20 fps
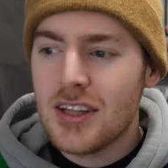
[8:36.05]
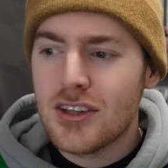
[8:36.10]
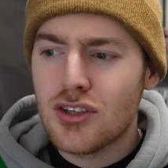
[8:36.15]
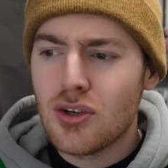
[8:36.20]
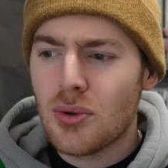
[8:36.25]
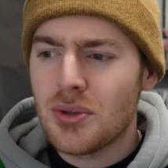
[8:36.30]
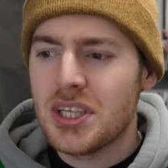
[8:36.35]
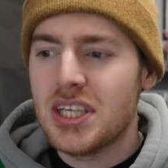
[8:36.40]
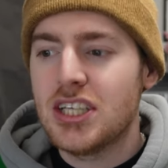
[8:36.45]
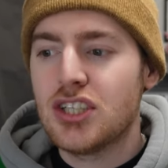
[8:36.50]

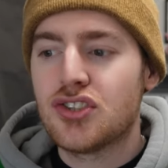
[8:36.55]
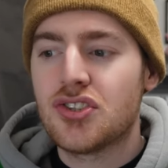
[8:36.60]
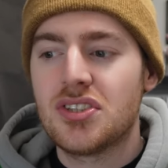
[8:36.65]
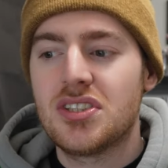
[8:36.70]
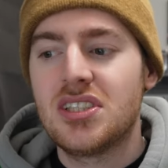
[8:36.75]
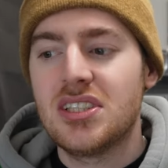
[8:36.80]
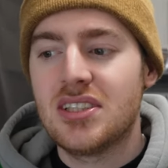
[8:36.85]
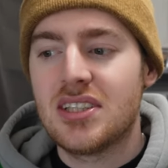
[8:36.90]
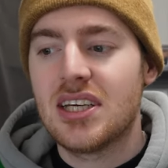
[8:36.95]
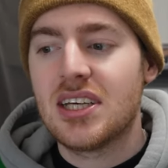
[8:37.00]
The only
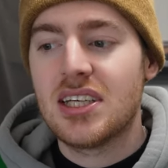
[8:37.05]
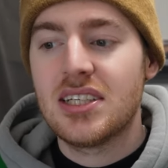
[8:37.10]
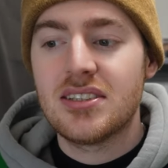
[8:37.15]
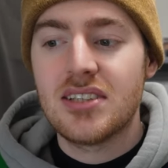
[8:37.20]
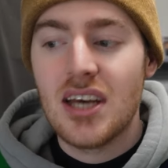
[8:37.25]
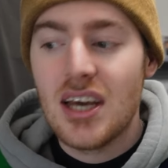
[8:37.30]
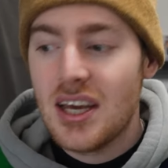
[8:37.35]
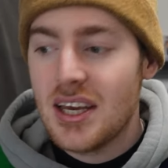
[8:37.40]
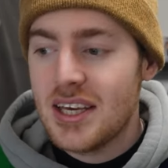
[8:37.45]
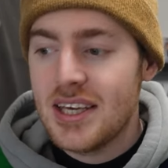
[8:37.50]
interesting thing
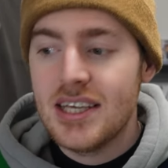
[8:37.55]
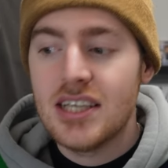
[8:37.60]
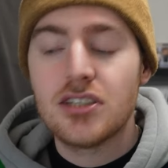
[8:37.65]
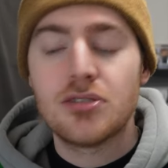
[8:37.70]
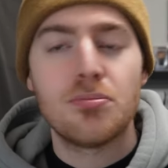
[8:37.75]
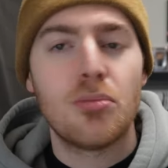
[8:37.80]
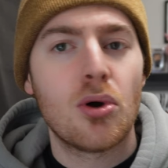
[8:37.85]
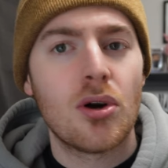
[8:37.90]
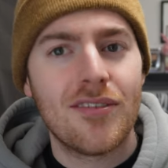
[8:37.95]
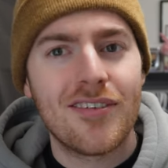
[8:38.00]
is he
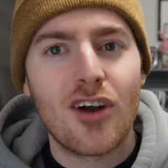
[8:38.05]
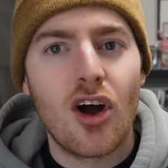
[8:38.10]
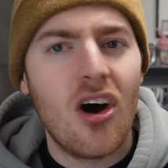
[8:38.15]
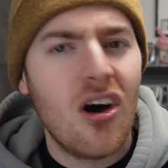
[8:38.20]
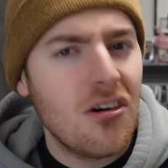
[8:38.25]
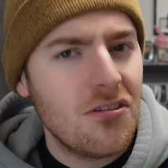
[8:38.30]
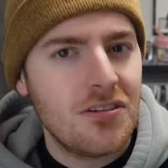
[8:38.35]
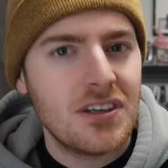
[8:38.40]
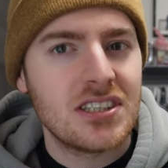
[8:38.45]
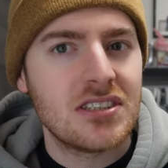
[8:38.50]
is more of an
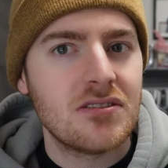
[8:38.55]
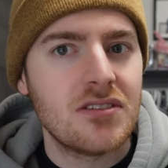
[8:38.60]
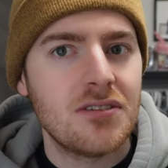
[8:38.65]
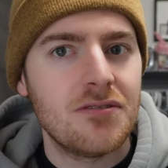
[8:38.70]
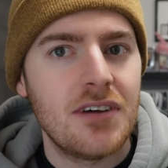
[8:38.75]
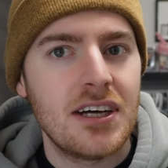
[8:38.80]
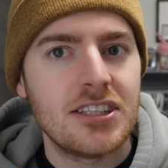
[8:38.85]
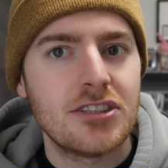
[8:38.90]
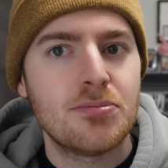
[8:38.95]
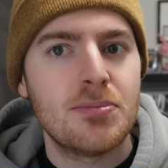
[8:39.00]
offensive
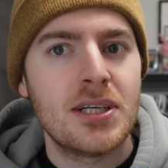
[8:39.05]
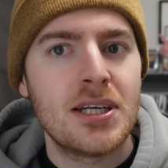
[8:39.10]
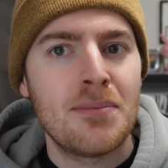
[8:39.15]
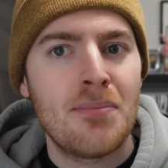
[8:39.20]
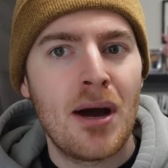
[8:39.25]
defenseman,